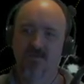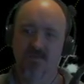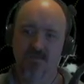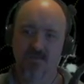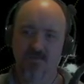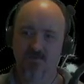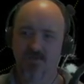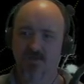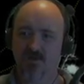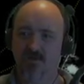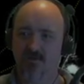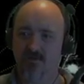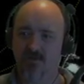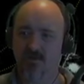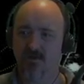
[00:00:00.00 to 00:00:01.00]
using
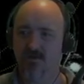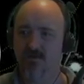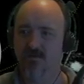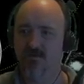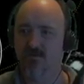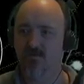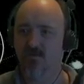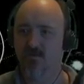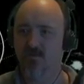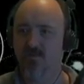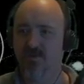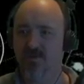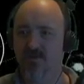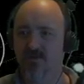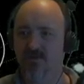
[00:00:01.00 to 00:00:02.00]
our
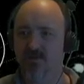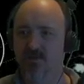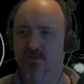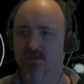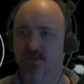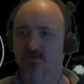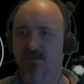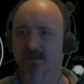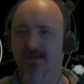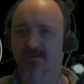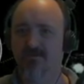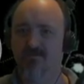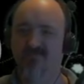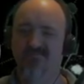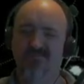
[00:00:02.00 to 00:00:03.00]
orbit to slow
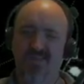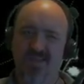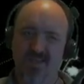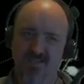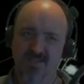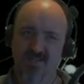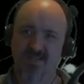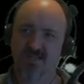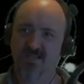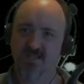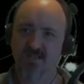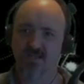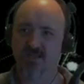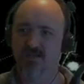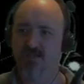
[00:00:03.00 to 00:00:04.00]
down
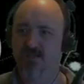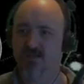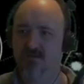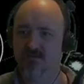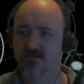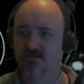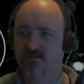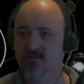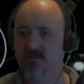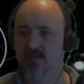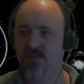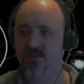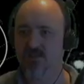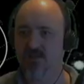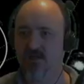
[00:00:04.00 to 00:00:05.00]
accidentally. It's
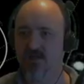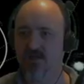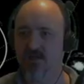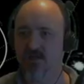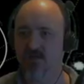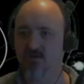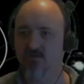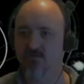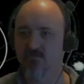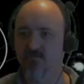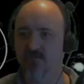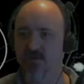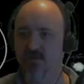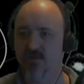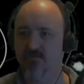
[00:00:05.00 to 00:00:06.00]
less than ideal, but